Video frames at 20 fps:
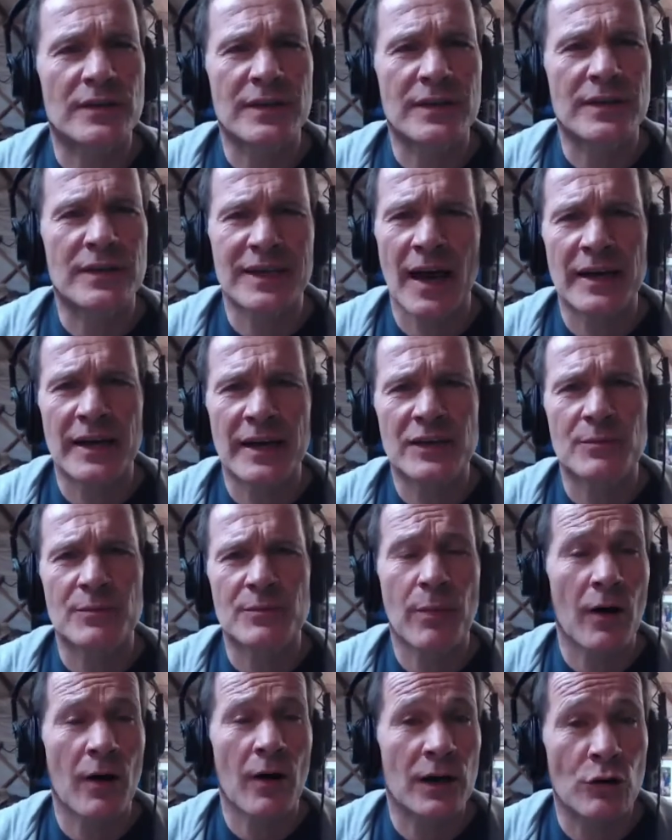decayed
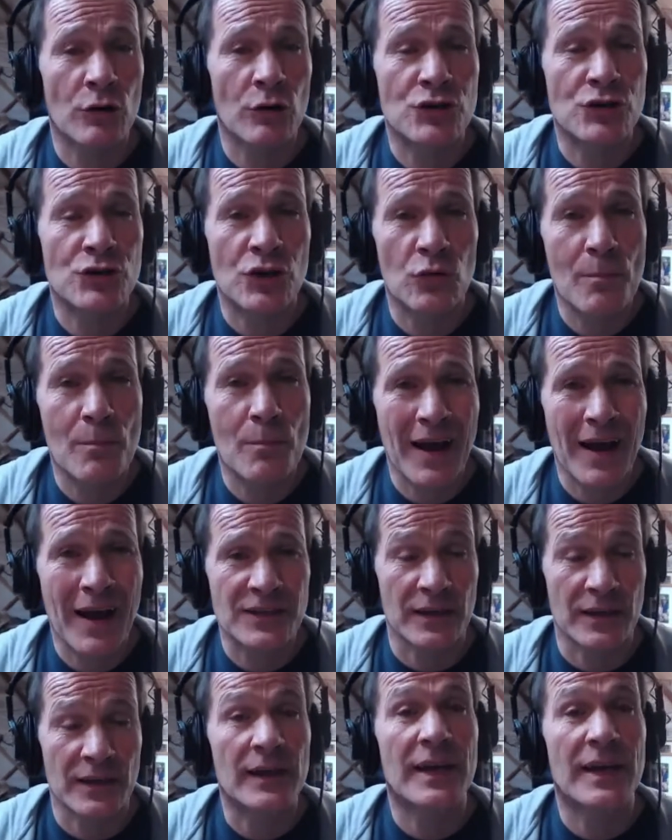biological
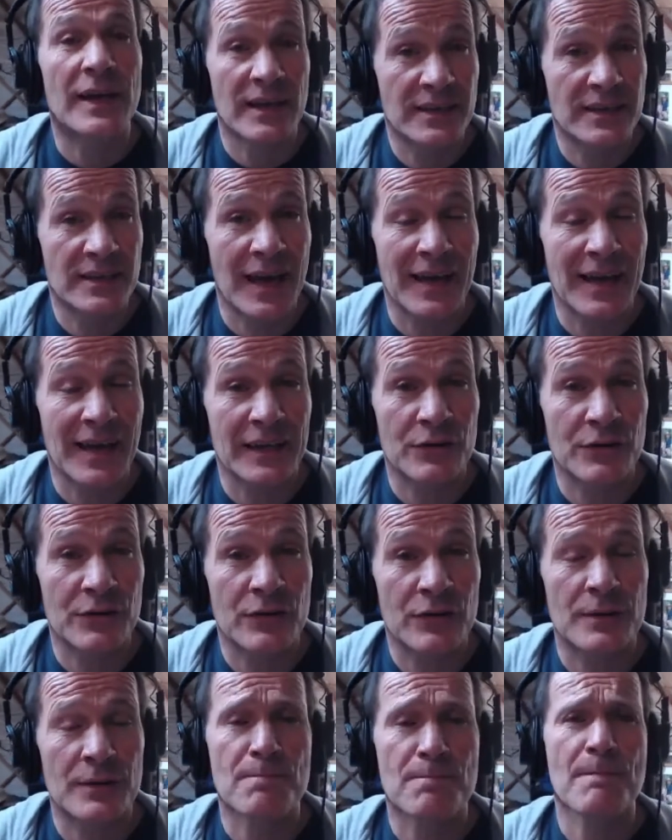matter. Is that
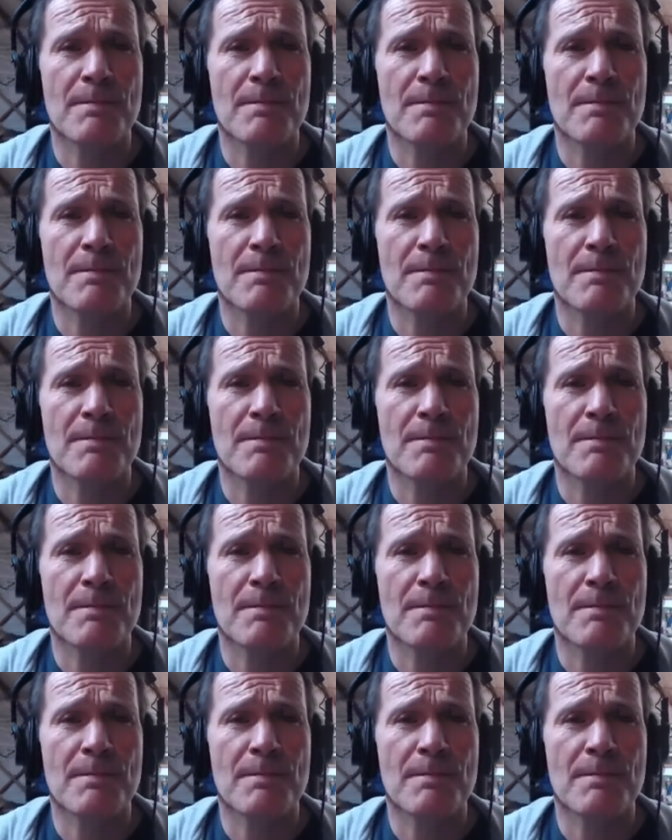accurate?